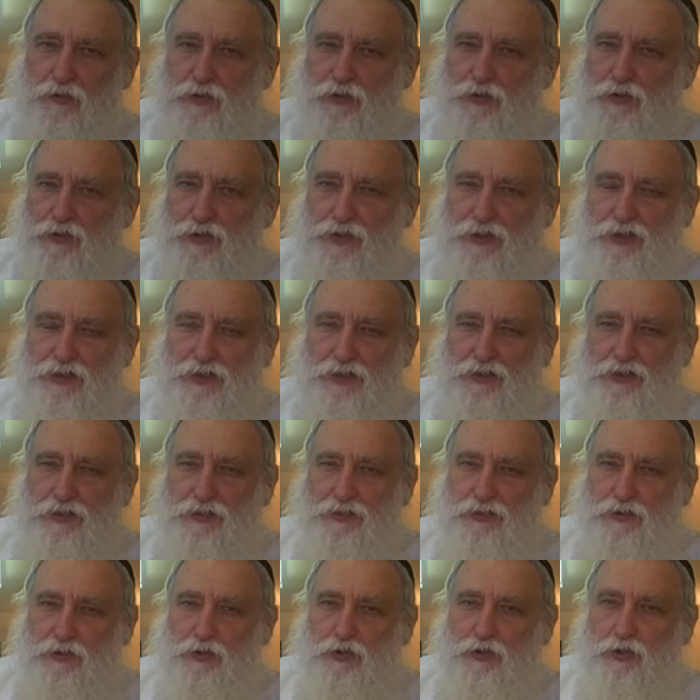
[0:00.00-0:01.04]
Well, you see,
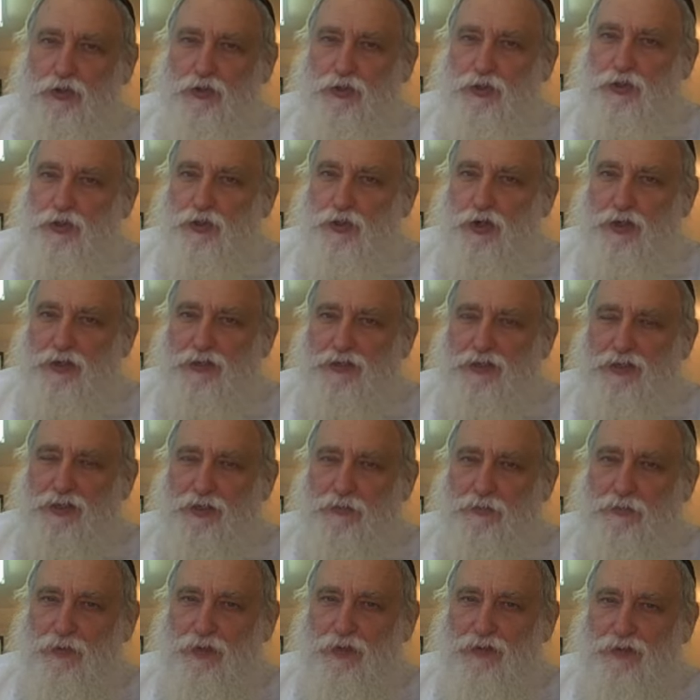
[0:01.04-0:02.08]
you couldn't talk to
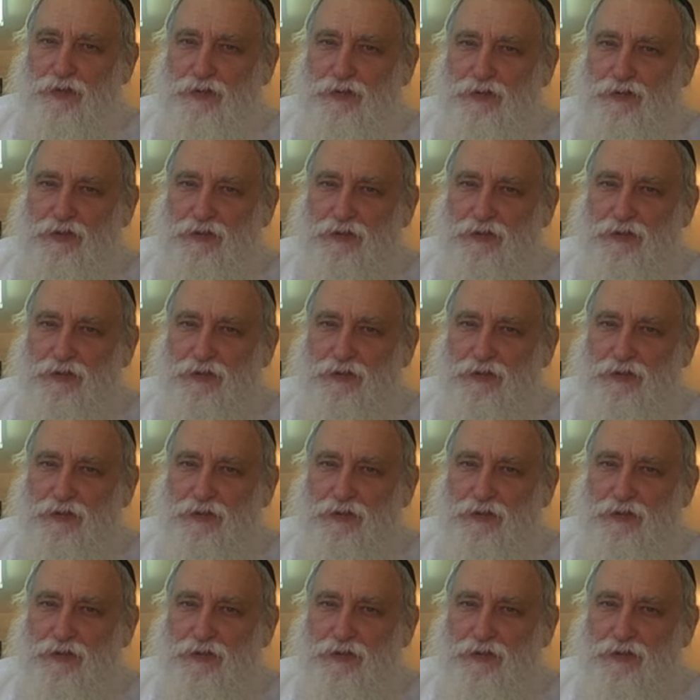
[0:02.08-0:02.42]
anybody.